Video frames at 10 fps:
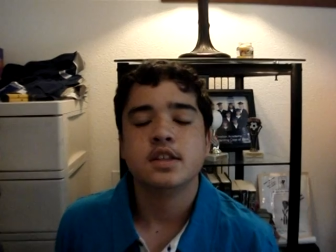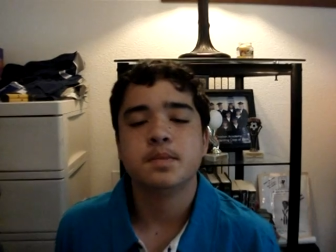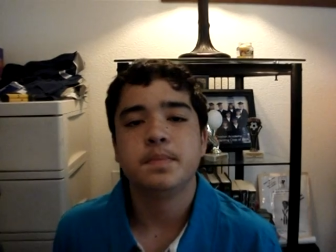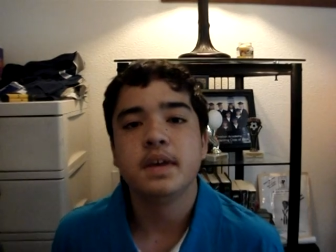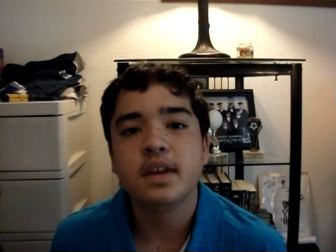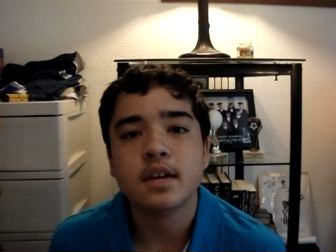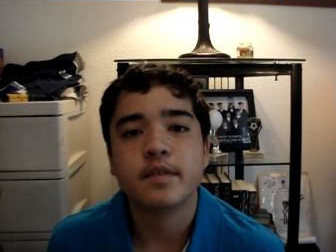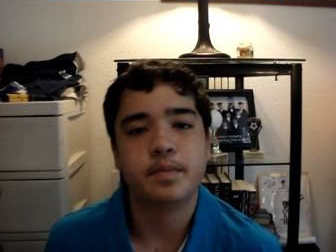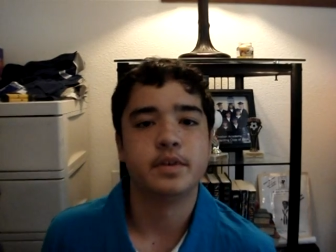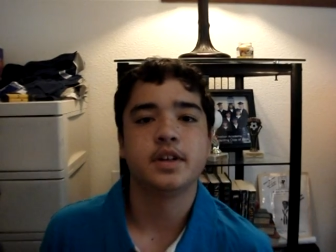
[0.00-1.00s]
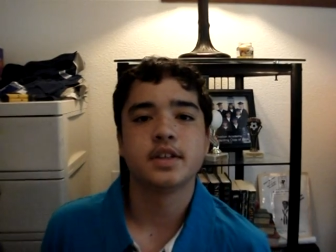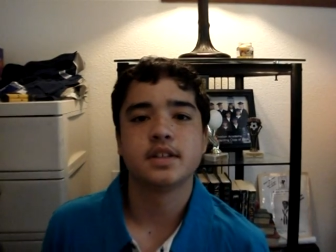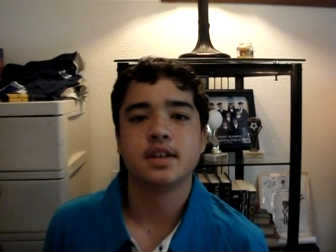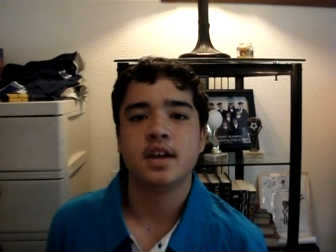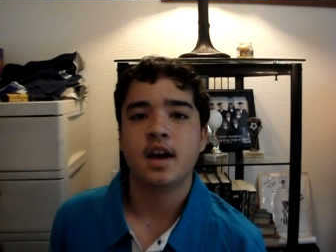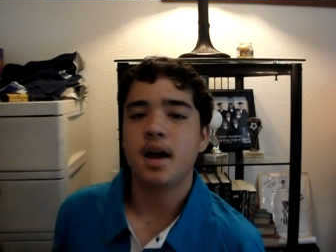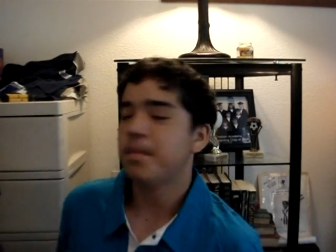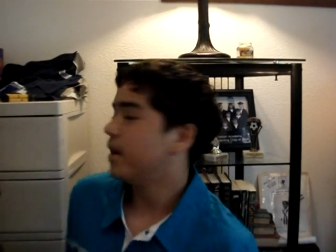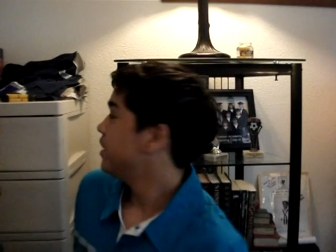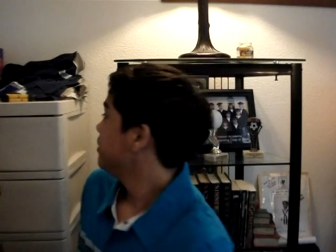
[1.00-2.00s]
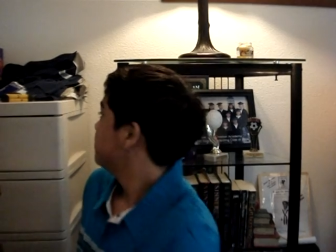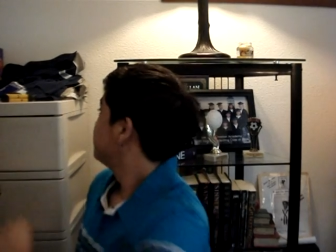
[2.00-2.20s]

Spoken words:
Speaking of books, I bought a new